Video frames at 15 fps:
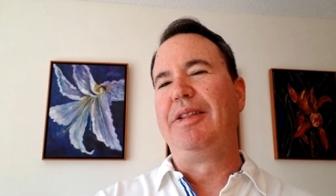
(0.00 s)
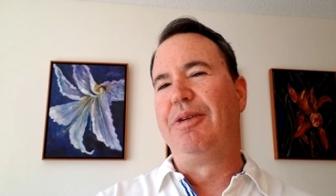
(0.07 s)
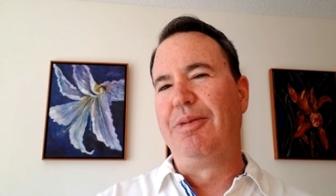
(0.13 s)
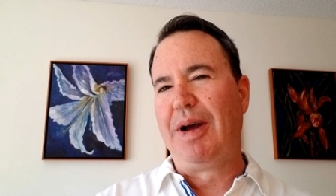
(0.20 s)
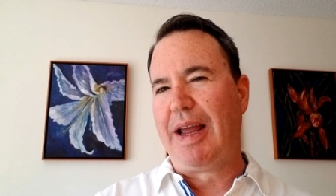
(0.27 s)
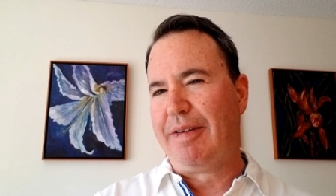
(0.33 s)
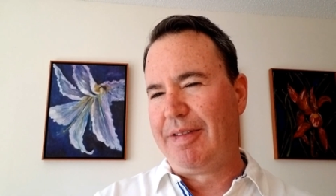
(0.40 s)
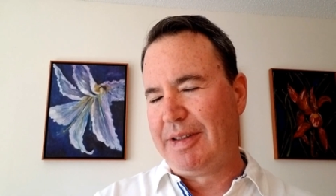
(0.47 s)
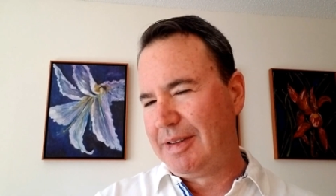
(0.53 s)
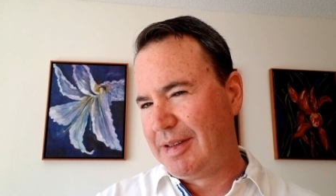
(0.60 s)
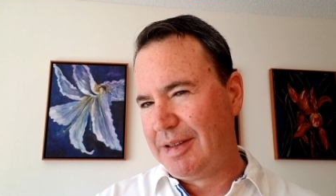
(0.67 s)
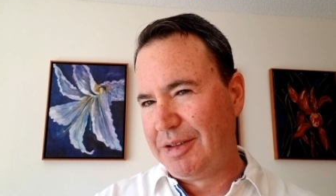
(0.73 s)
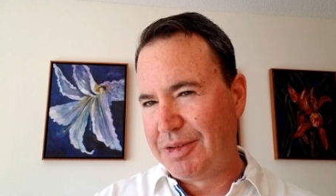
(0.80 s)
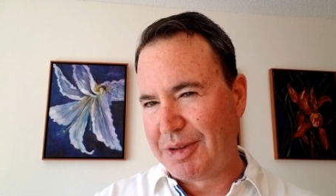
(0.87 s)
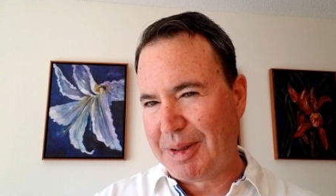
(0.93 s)
the wave into
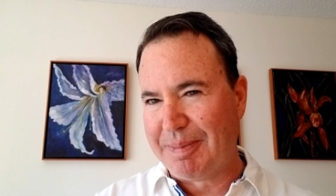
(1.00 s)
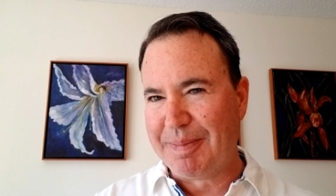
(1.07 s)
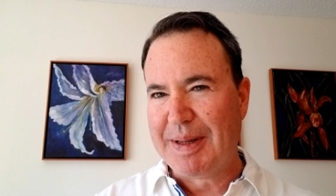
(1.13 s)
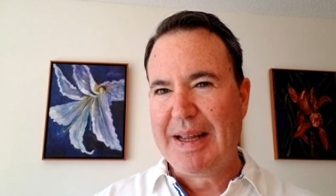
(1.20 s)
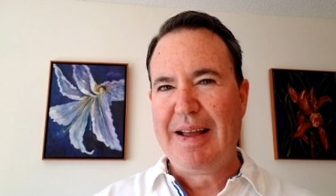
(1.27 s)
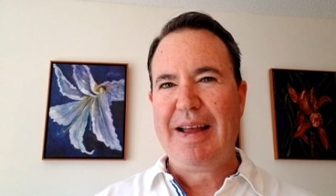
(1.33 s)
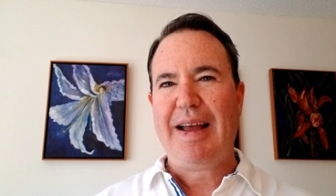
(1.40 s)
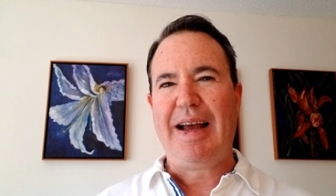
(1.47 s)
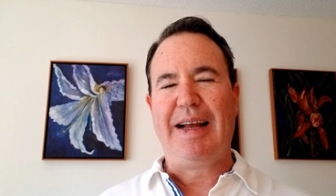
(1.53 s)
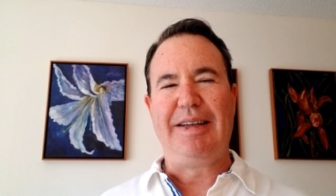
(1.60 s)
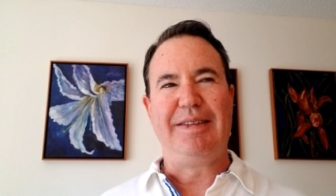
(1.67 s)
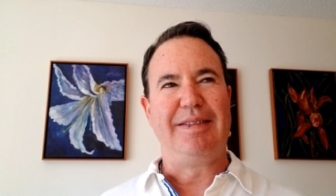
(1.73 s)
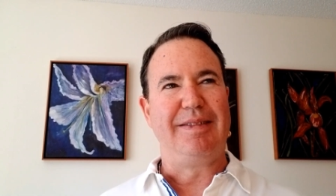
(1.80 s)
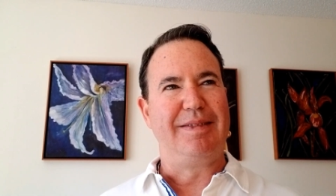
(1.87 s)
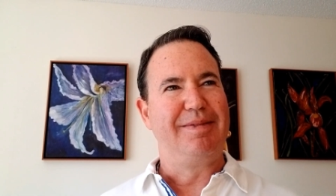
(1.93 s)
the dream.
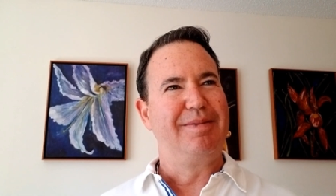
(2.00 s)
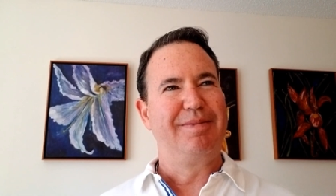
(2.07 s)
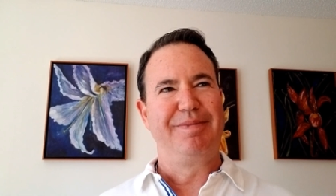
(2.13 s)
And